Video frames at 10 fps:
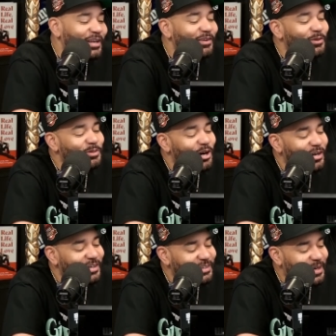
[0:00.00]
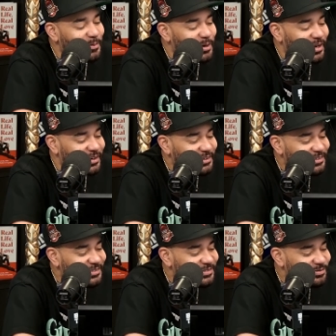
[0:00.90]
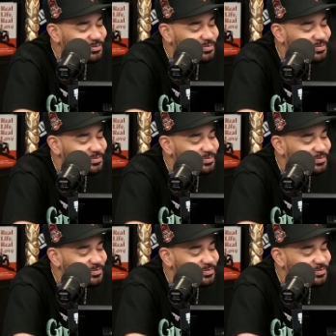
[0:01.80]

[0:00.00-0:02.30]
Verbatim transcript: to give them donkey today, man? Because they